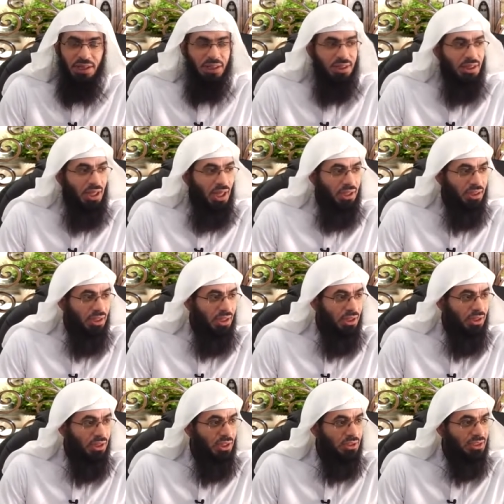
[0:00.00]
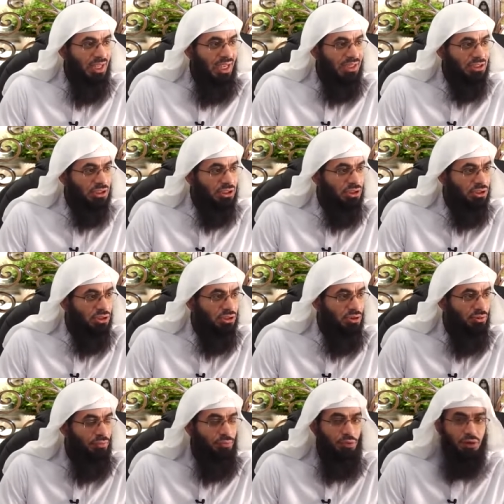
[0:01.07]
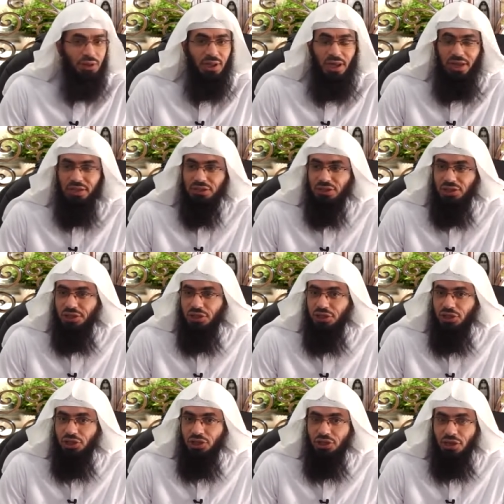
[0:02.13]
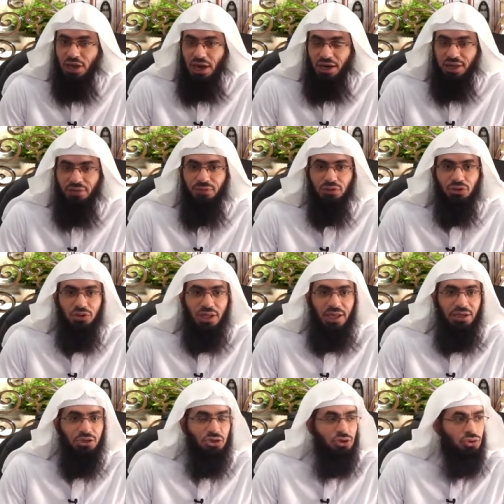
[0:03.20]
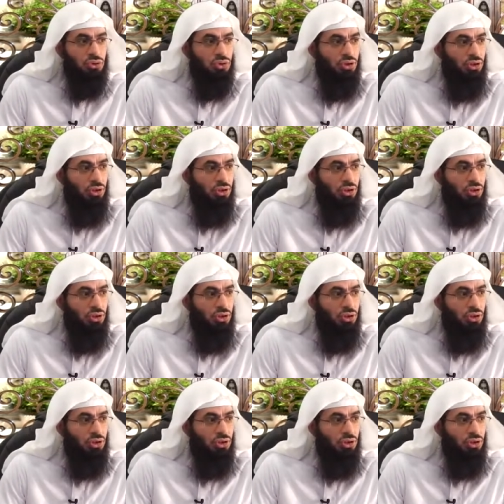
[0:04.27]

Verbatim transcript: the, the, the tasks for the entire year are given to the angels.